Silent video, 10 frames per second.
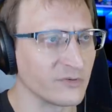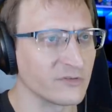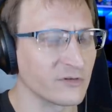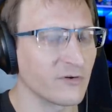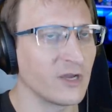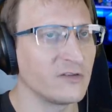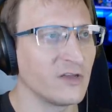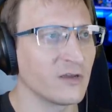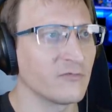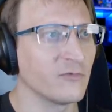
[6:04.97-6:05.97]
to
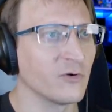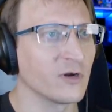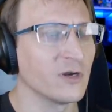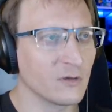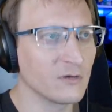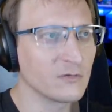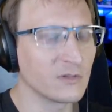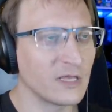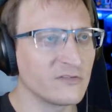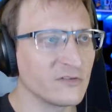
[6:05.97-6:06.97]
Crytek for
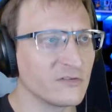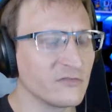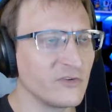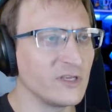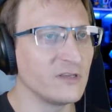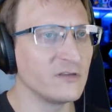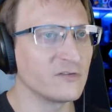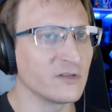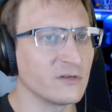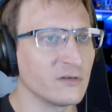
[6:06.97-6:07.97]
license
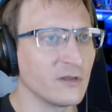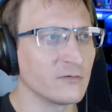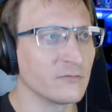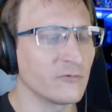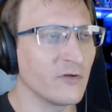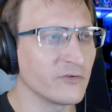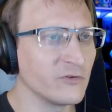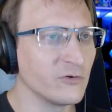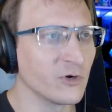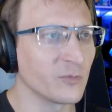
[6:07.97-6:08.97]
fees and, and
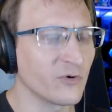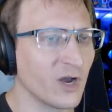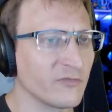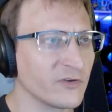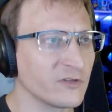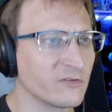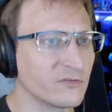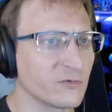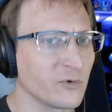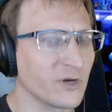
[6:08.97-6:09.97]
revenue or
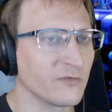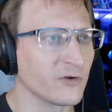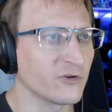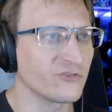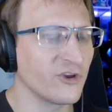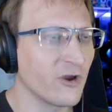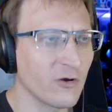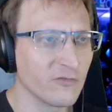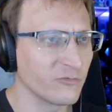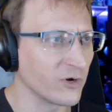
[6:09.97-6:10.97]
profits or whatever, a share
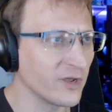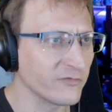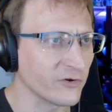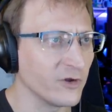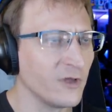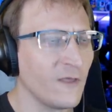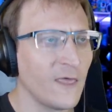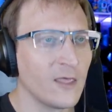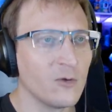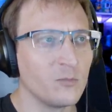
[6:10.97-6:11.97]
of whatever,
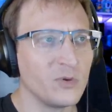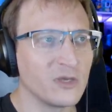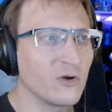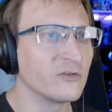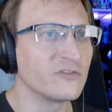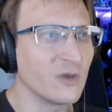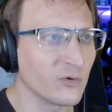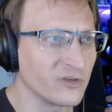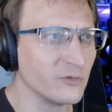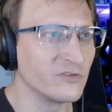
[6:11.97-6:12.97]
because they were
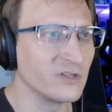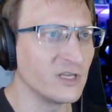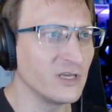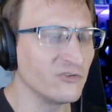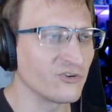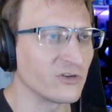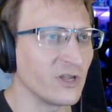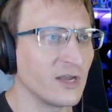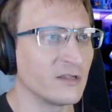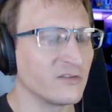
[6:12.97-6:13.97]
using the engine.
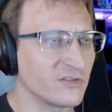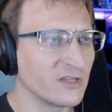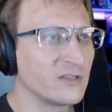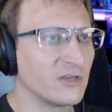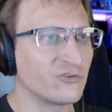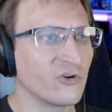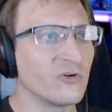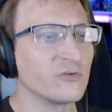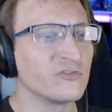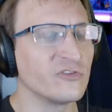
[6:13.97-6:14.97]
And instead, they
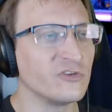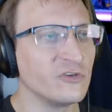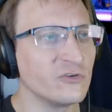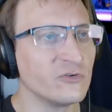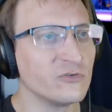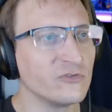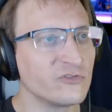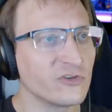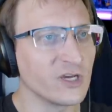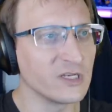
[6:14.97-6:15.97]
chose to
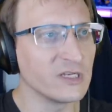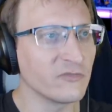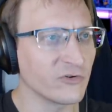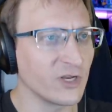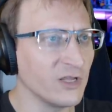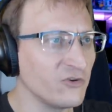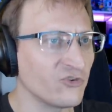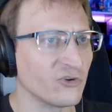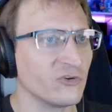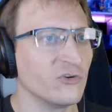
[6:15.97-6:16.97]
use a different
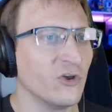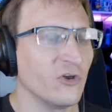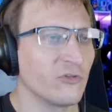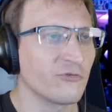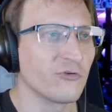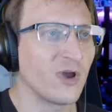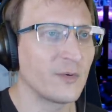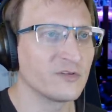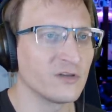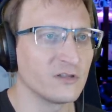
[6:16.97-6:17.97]
engine through
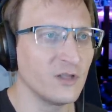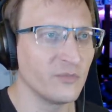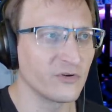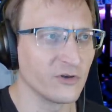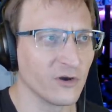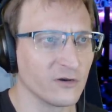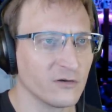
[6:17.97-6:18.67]
Amazon Lumberyard,